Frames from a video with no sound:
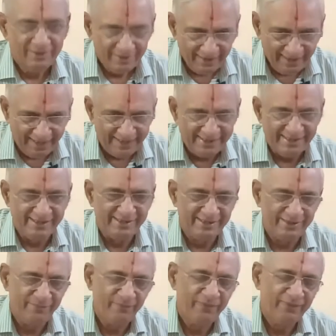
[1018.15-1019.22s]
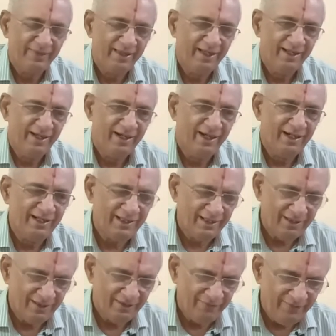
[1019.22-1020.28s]
connections,
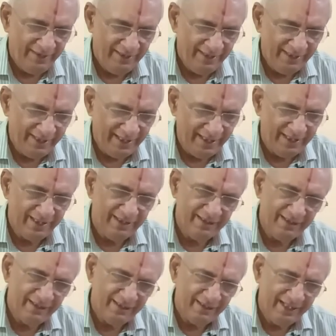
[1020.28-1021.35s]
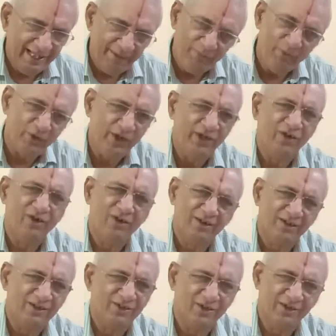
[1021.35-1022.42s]
and we can keep going
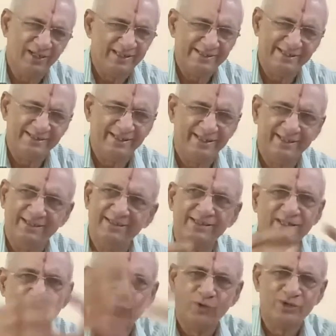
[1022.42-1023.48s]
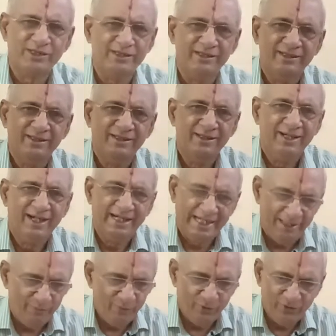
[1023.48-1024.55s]
on and on. As I said, it's a ocean, and
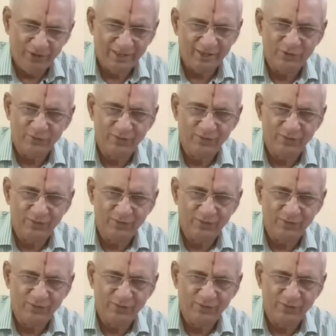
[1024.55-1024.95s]
I am going to touch